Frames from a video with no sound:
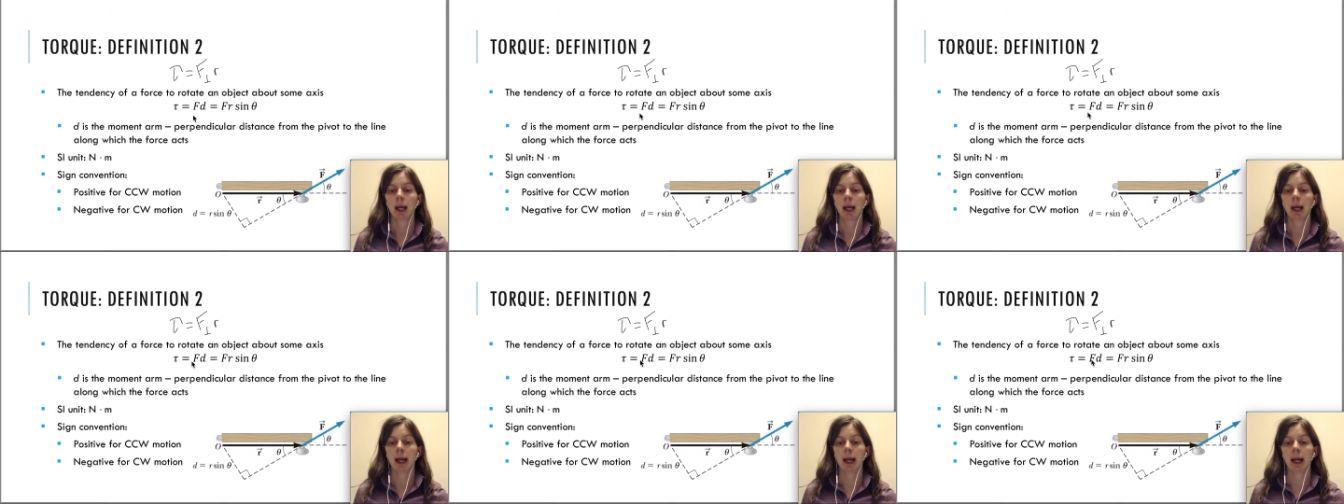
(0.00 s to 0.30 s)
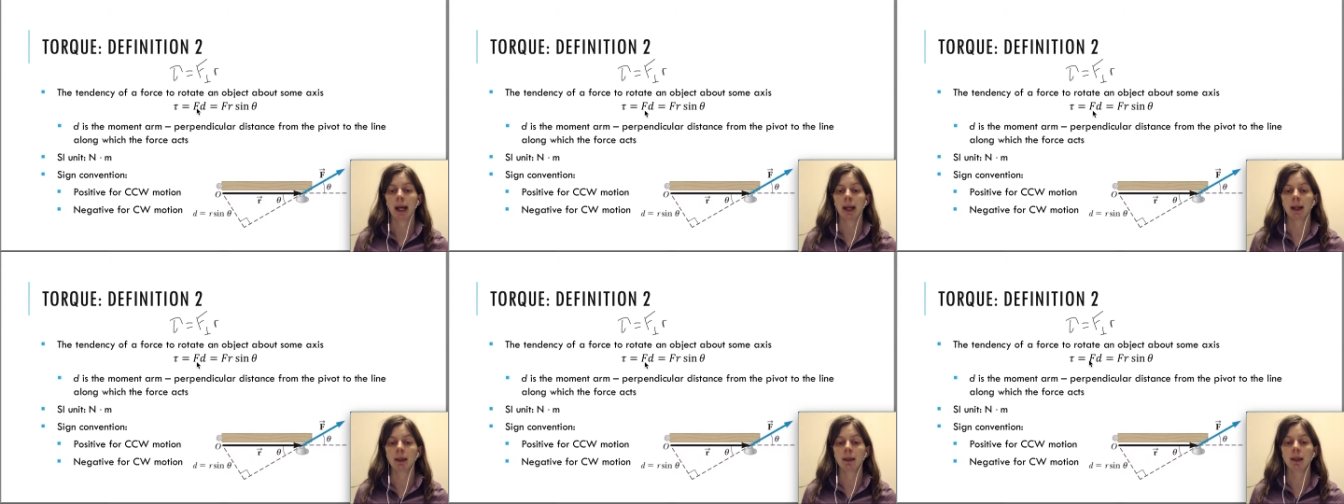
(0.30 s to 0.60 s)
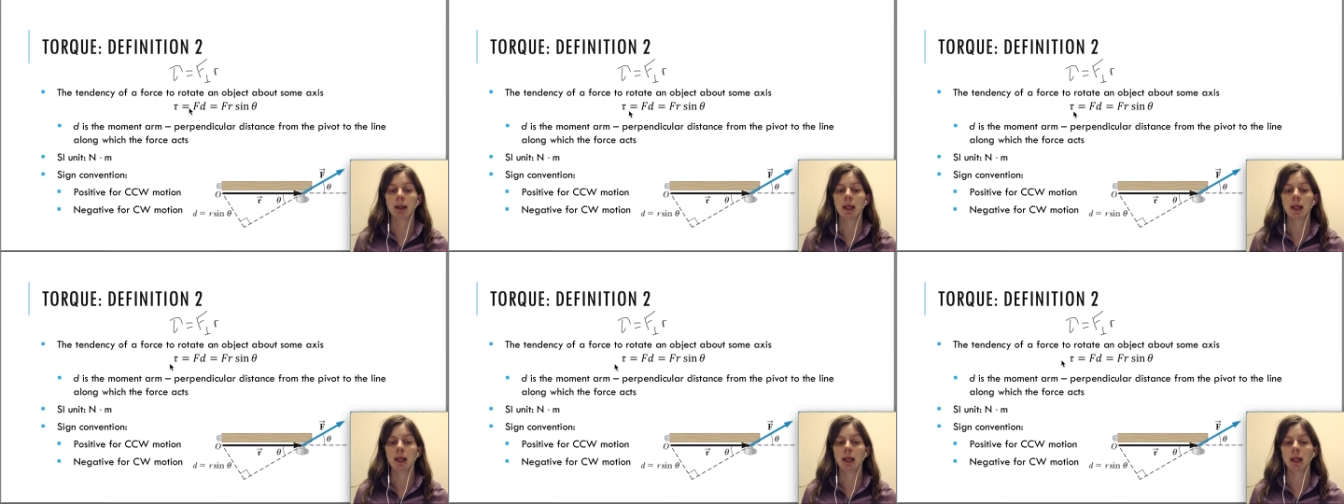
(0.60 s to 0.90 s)
And
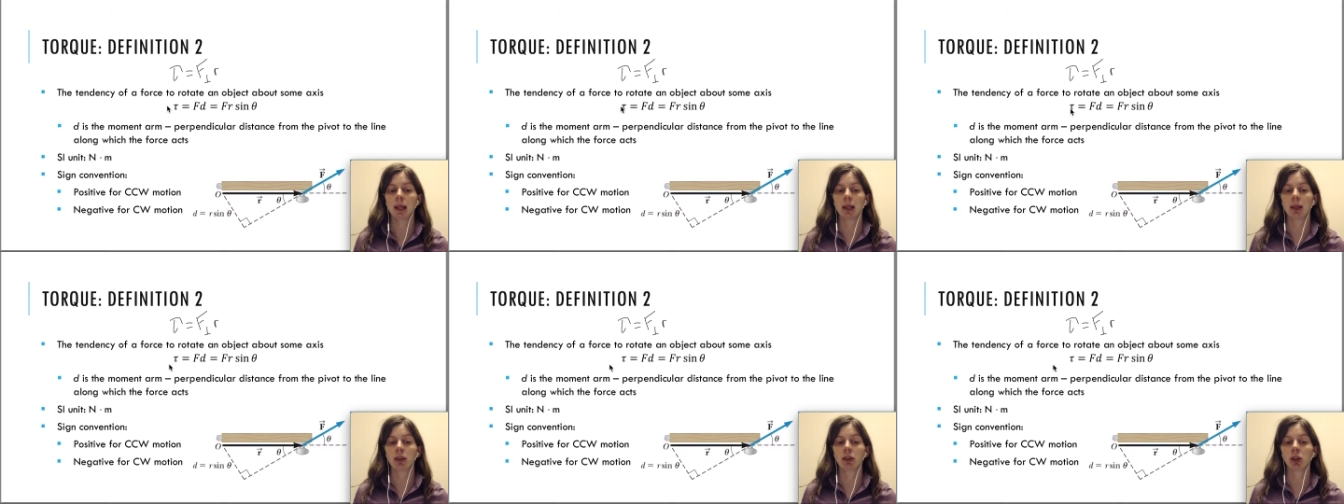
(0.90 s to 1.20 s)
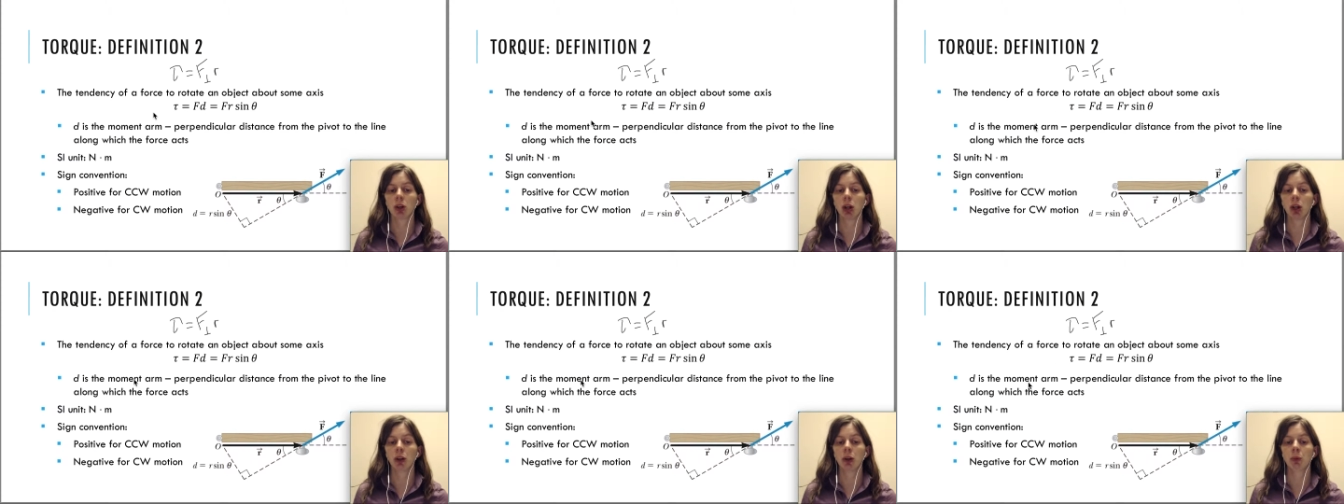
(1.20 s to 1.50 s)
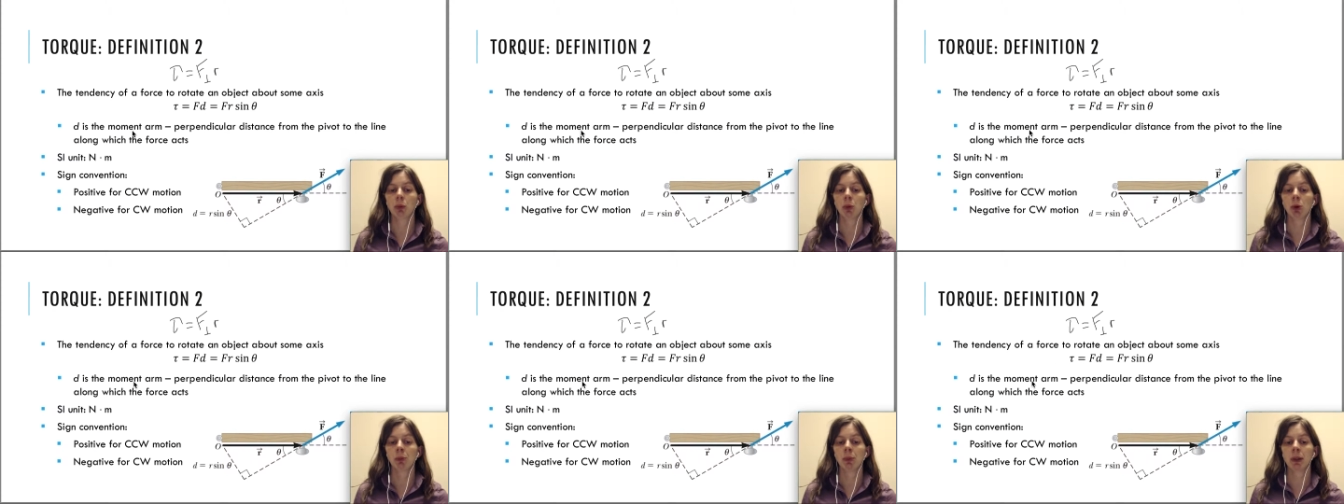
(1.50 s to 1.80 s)
D is called the
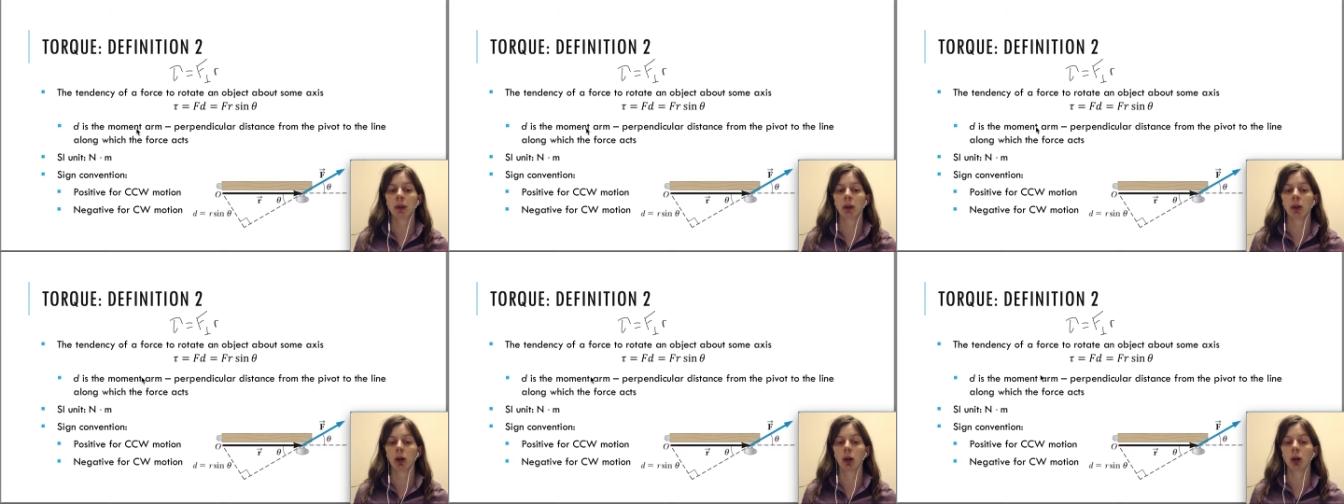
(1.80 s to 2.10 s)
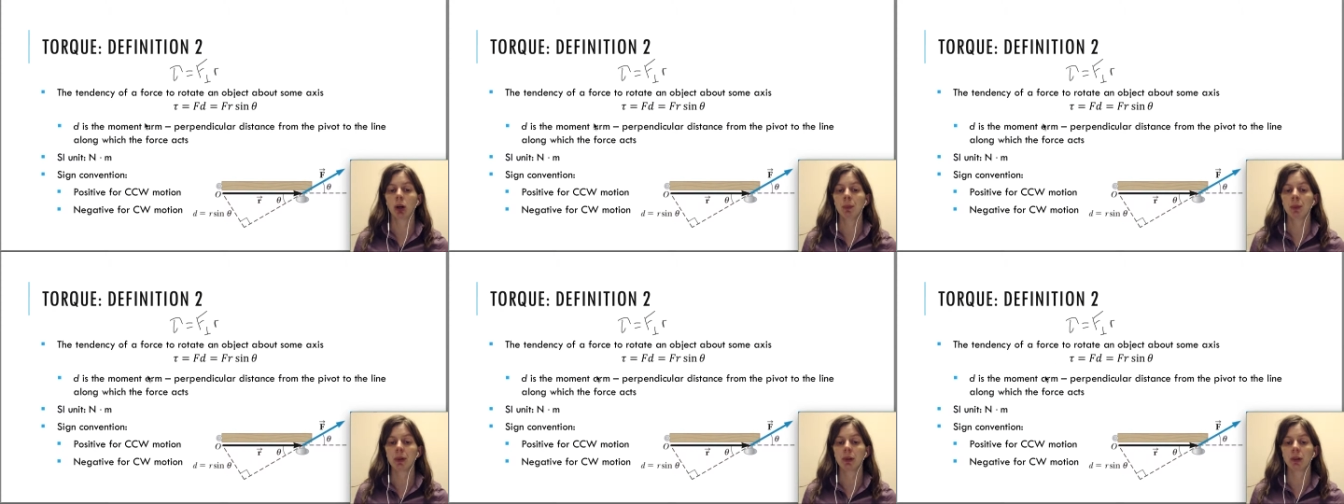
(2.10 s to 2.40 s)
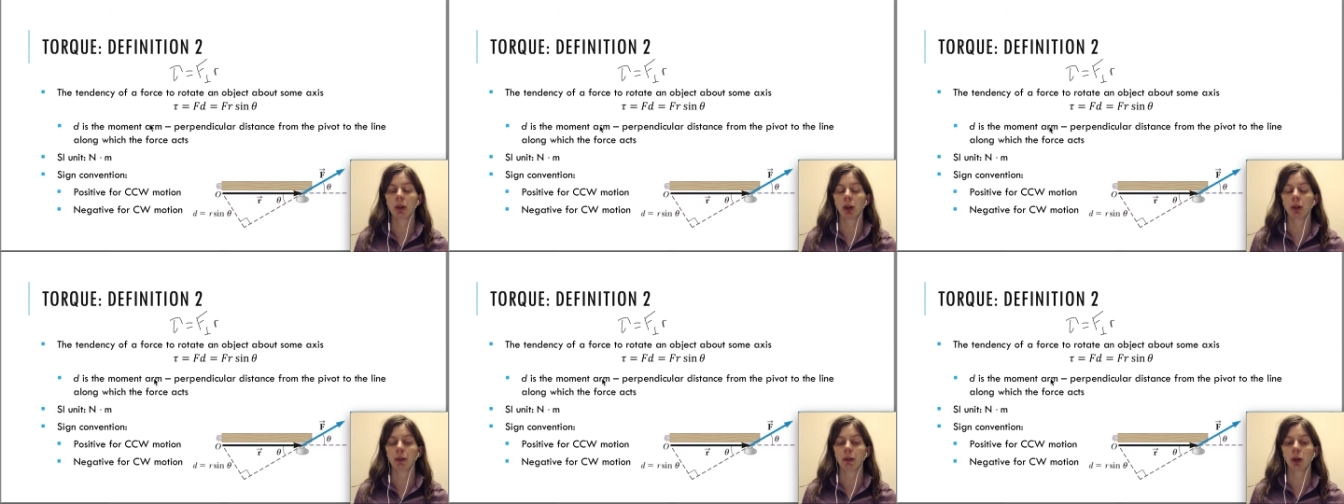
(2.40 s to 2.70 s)
moment arm, it's
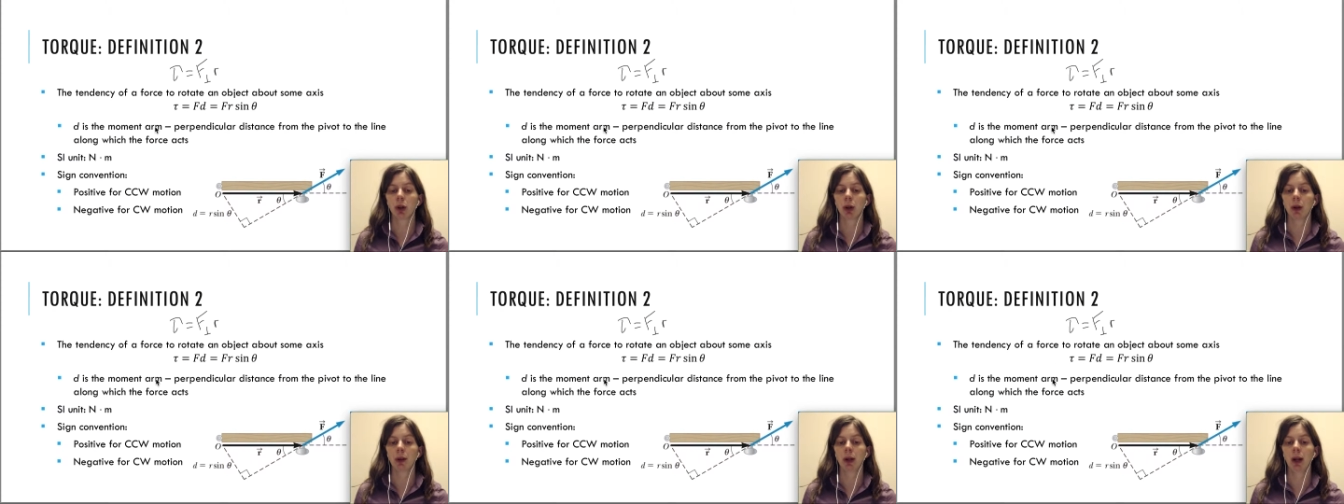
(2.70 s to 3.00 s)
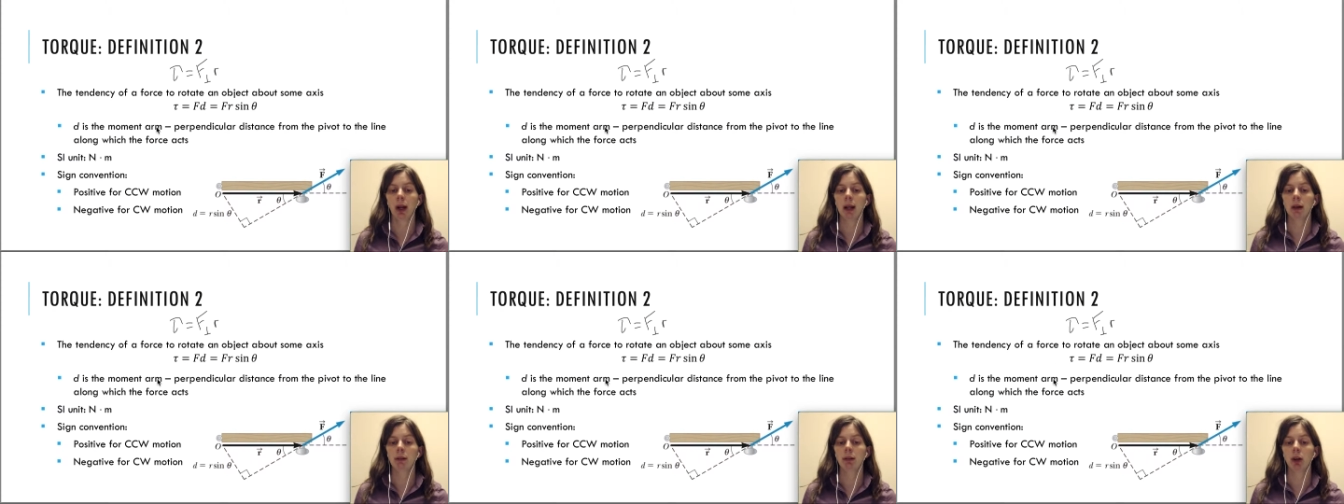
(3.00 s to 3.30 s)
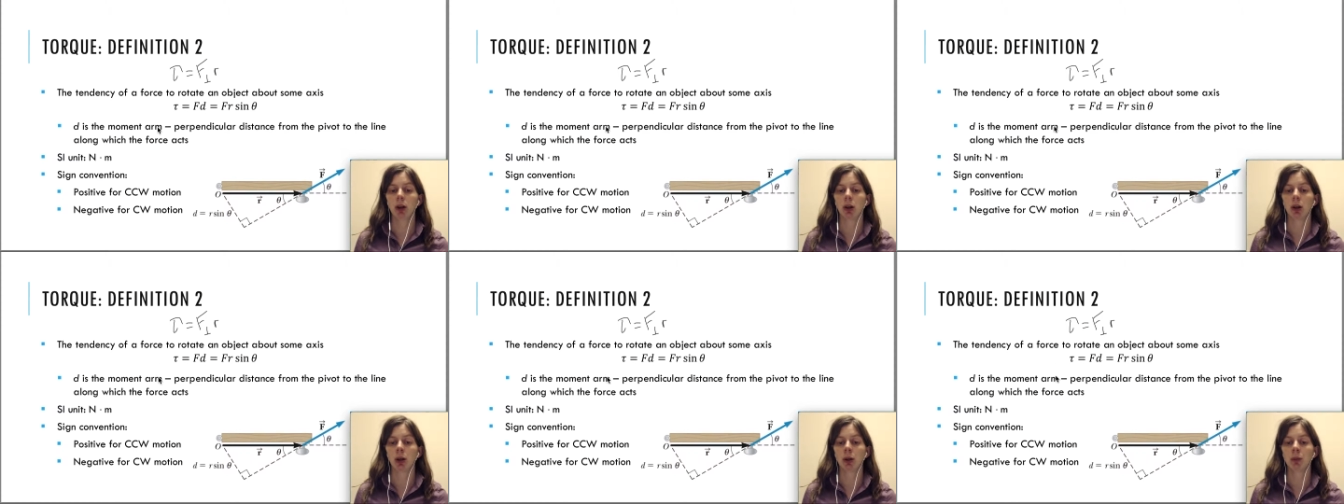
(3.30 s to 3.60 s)
also called the lever
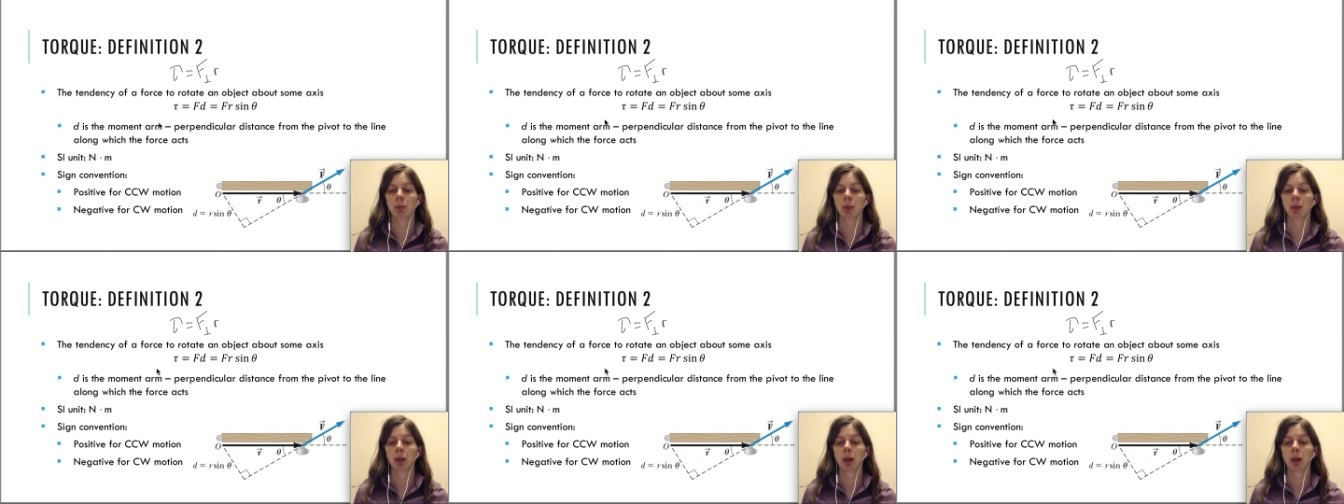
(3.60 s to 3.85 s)
arm.